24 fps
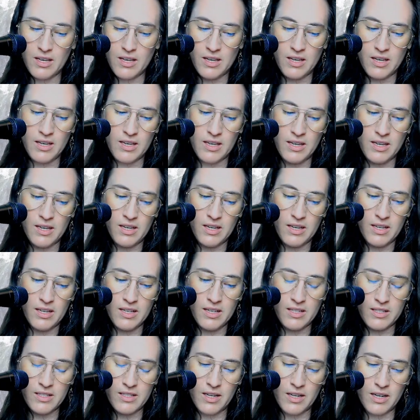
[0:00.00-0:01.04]

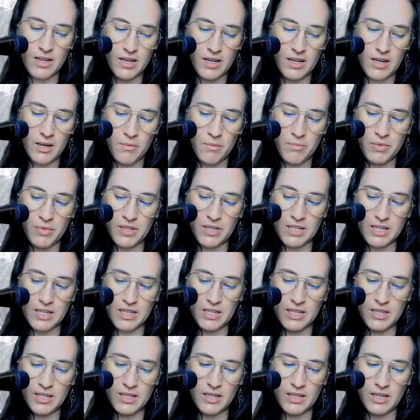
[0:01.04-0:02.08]
is
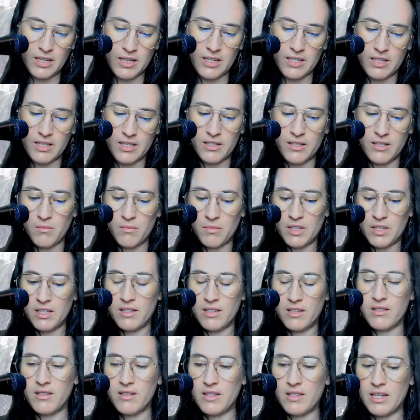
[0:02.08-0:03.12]
accompanied, and it doesn't
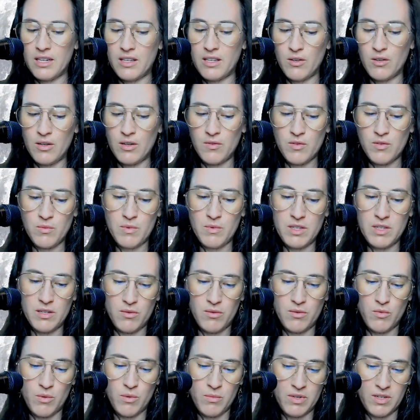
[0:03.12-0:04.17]
mean that you have to be a
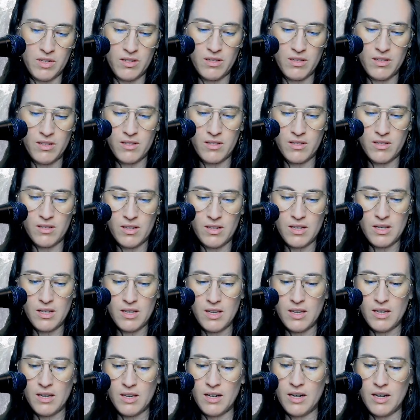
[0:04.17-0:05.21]
woman,
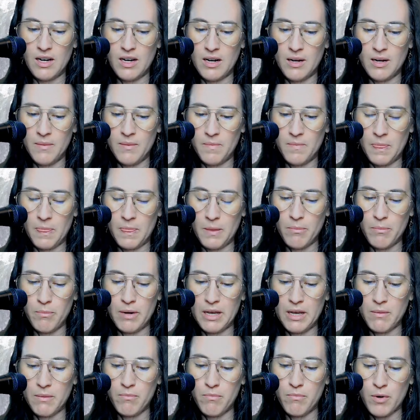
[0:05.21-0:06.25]

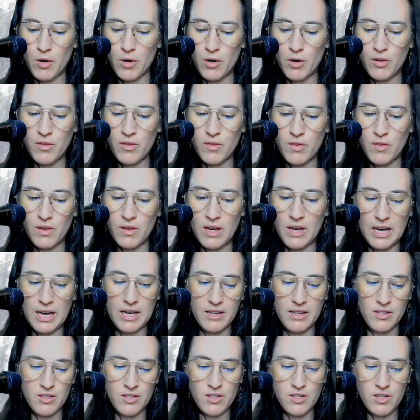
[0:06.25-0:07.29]
by birth
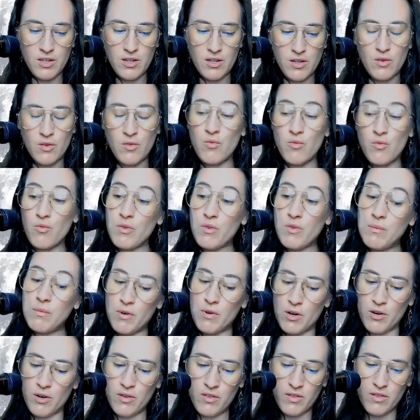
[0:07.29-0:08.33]
and
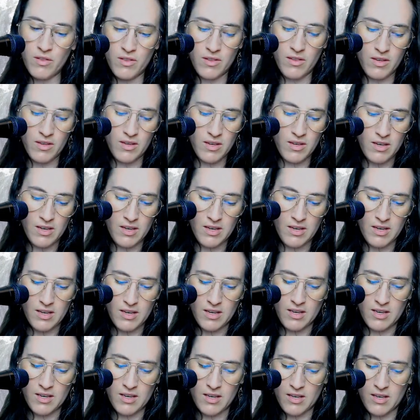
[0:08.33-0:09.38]
rebirth.
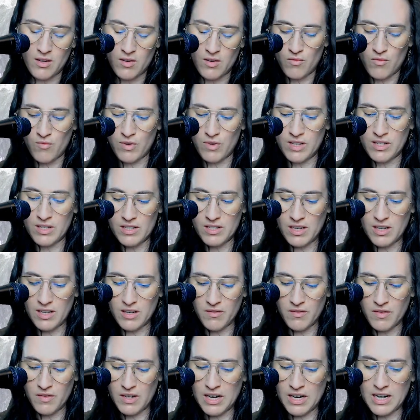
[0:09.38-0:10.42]
Rita
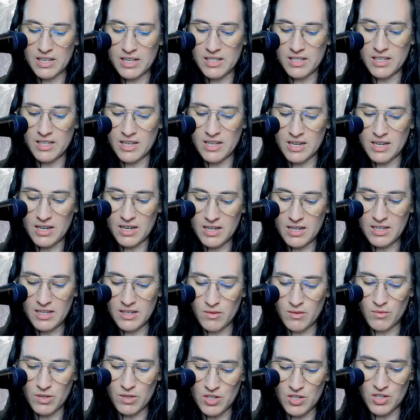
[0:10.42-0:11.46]
of Cassia,
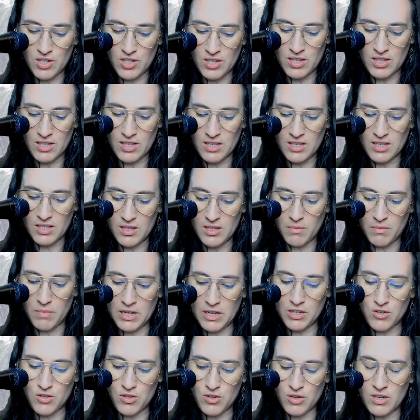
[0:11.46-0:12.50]
which is the
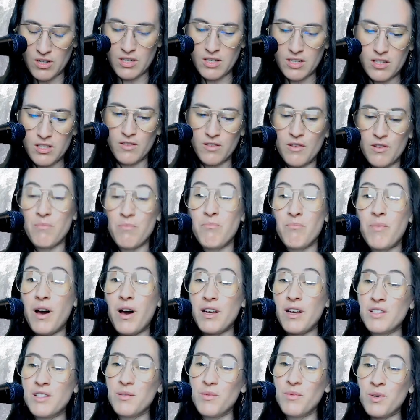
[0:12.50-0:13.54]
patroness of
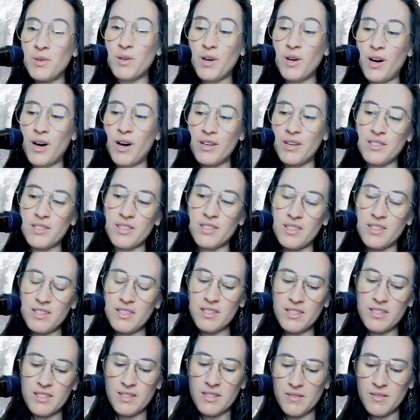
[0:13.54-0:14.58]
impossible causes,